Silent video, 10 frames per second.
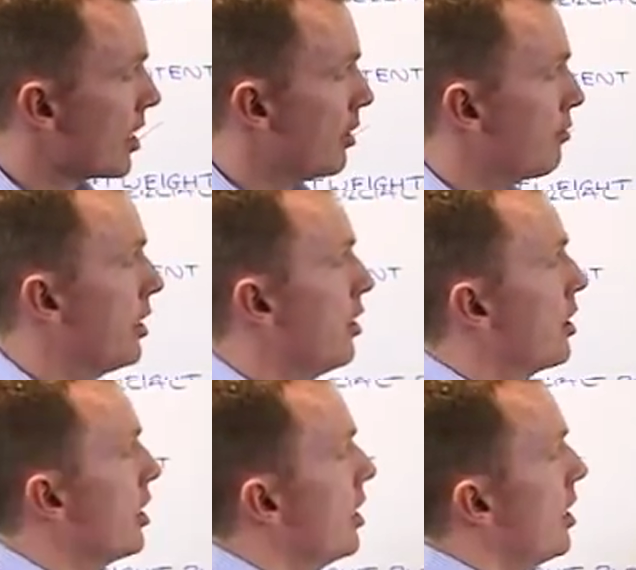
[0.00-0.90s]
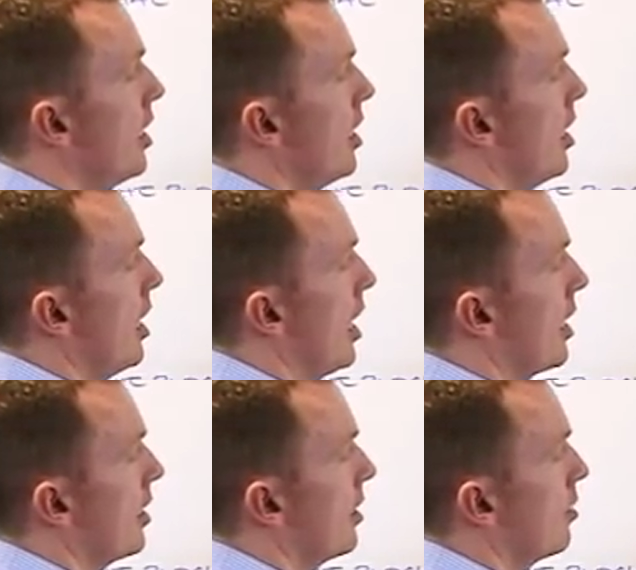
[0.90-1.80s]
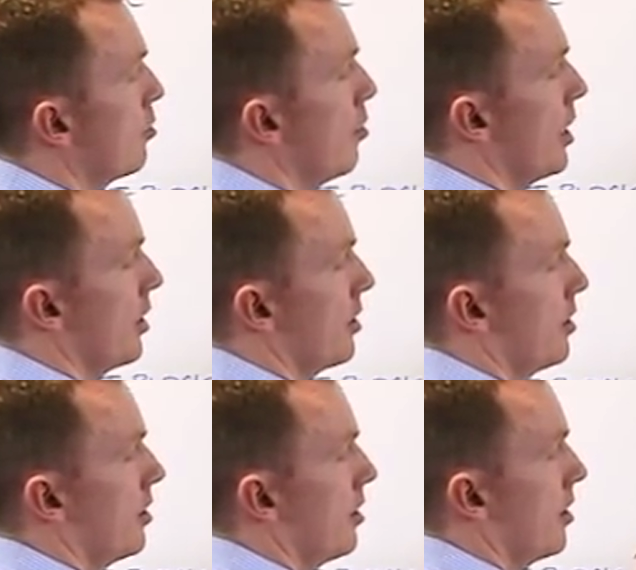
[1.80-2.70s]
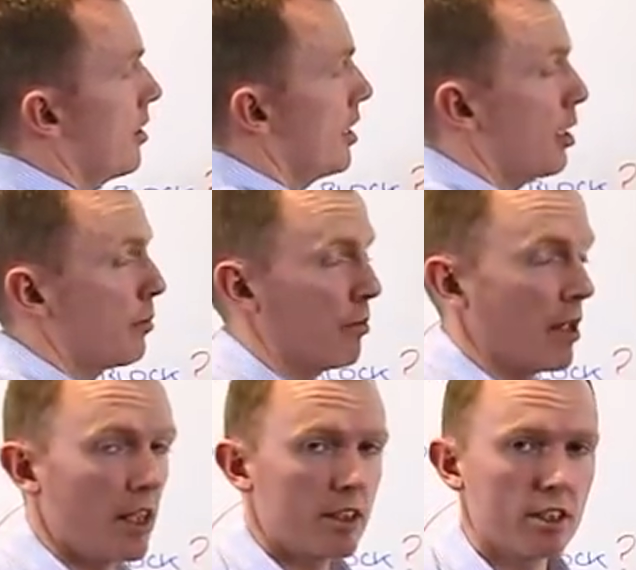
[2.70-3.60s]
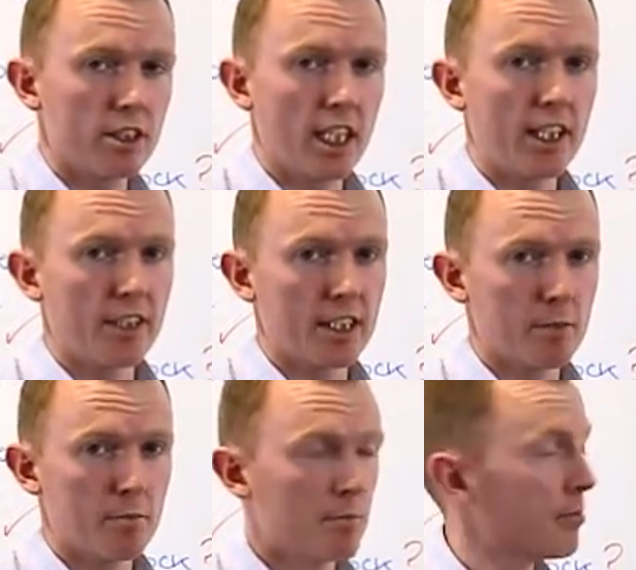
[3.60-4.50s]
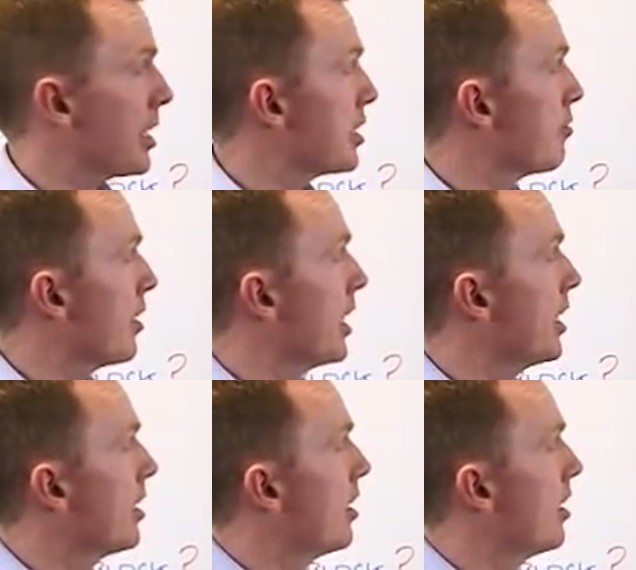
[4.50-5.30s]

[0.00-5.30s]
If we look at where thermal blocks are generally specified,